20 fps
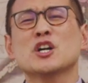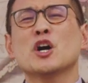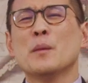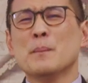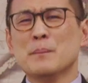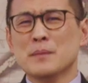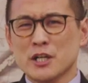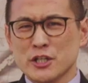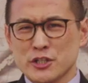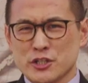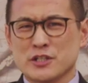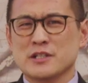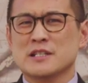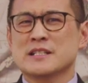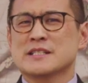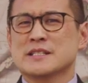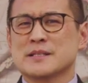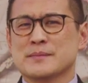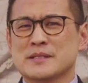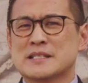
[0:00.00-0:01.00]

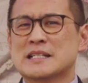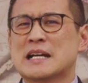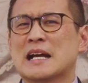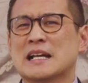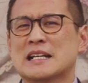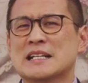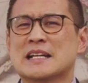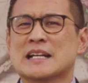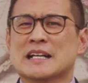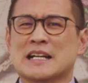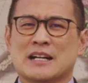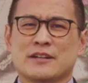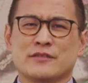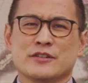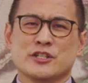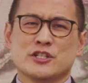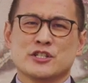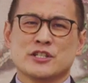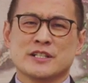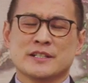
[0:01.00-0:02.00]
commercialism is highly
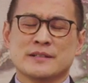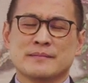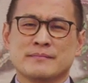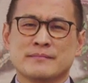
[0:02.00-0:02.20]
encouraged.